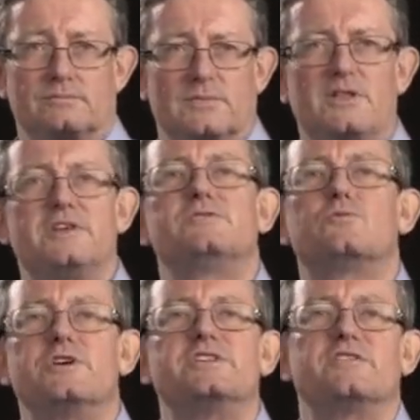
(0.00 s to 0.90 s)
And these are
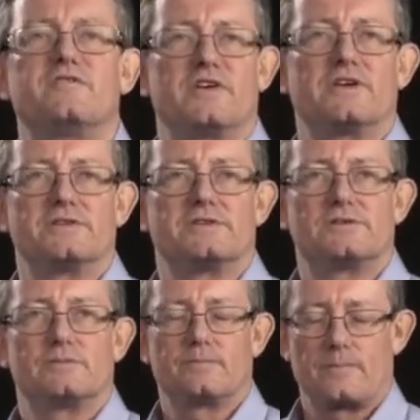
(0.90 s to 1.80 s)
recent
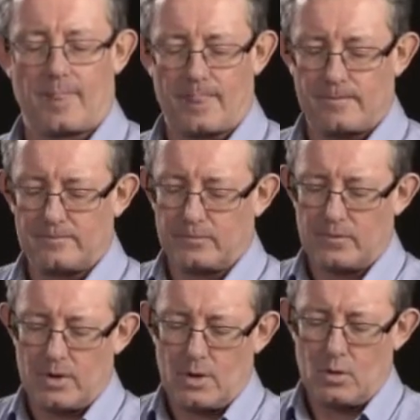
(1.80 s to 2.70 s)
figures.
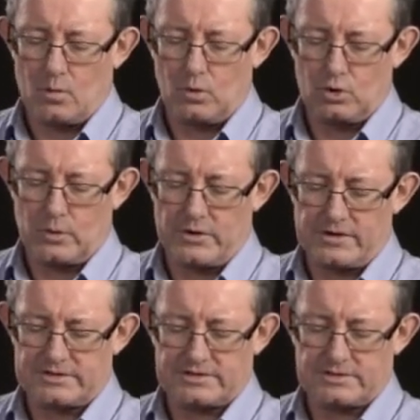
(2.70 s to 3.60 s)

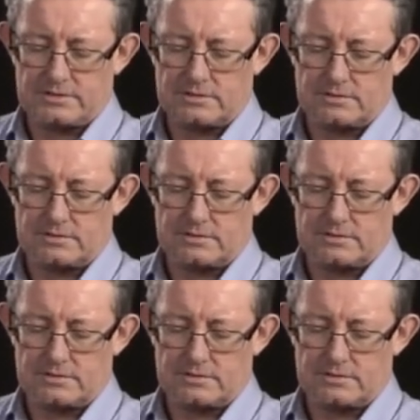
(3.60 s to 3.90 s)
Woolworths